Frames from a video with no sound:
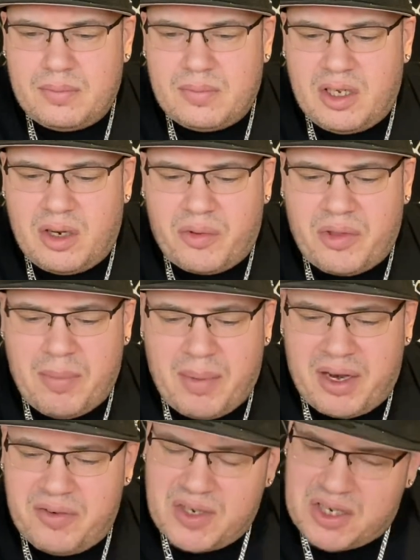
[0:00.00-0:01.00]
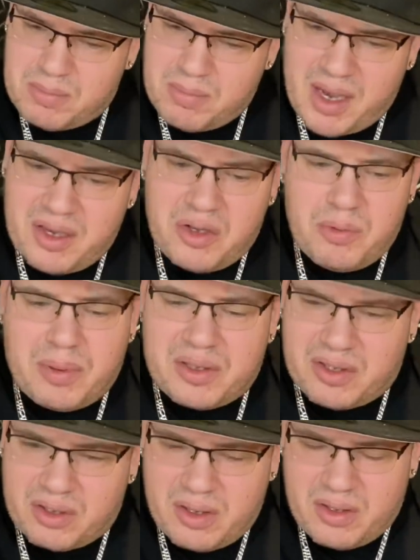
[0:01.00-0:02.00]
You know, they might have just met you, but
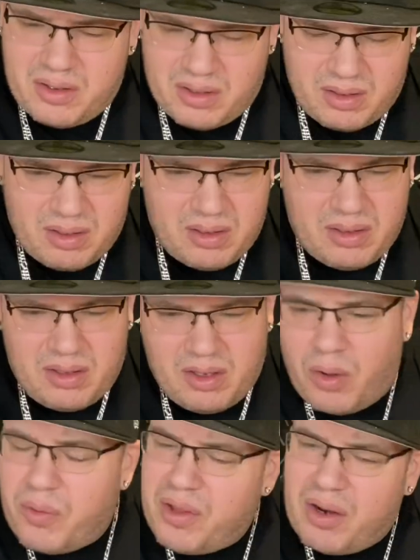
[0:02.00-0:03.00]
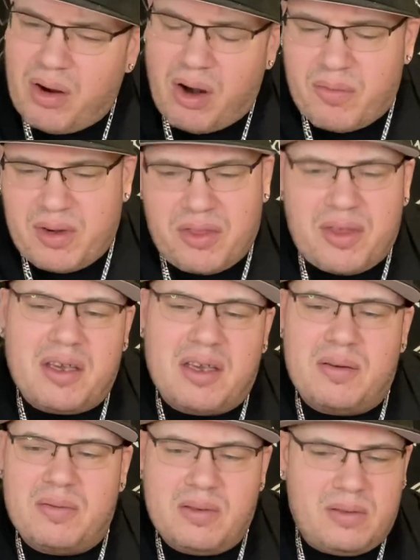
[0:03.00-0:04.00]
they're, you know, they're already
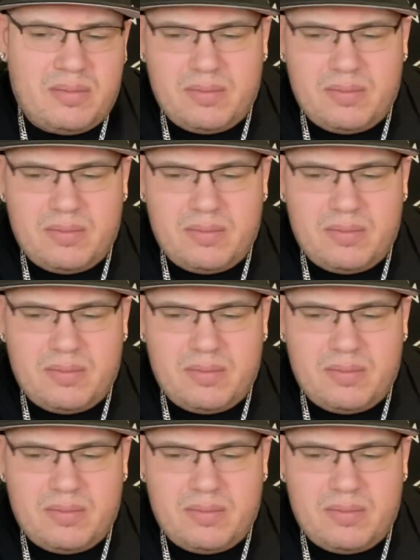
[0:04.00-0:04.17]
thinking